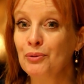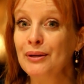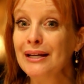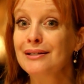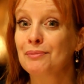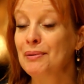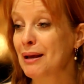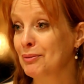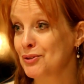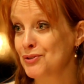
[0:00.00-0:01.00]
You need to be
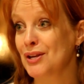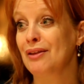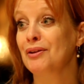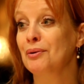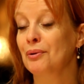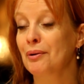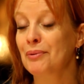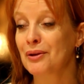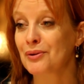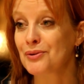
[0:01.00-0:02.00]
able to say that you were
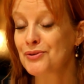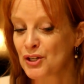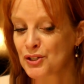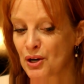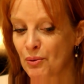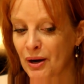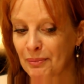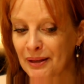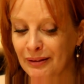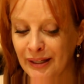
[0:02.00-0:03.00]
abused. You just don't want
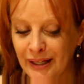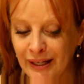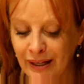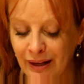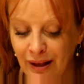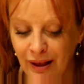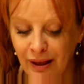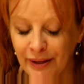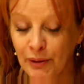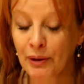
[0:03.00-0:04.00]
to be leading.
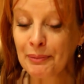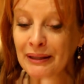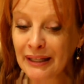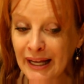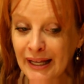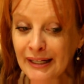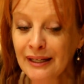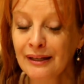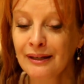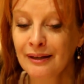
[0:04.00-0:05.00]
You don't want to be led
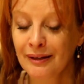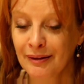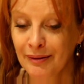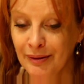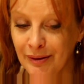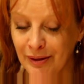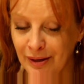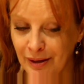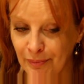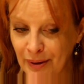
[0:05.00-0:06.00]

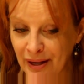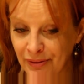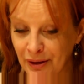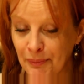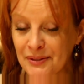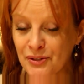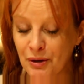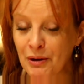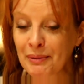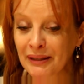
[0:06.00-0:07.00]
by a therapist. You
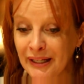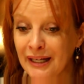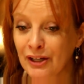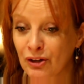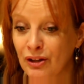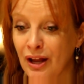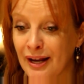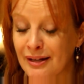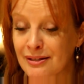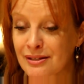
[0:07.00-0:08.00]
don't want to be leading your
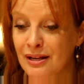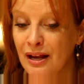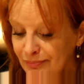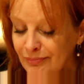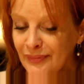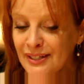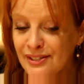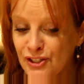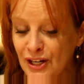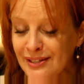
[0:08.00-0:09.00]
clients,
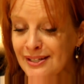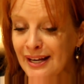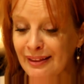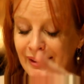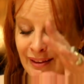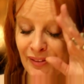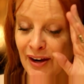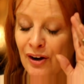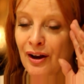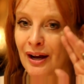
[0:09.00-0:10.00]
suggesting anything that
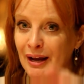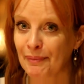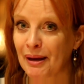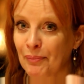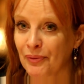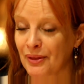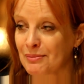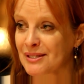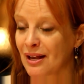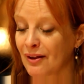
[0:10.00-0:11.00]
they're not coming up with
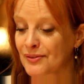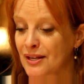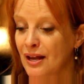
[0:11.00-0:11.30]
themselves.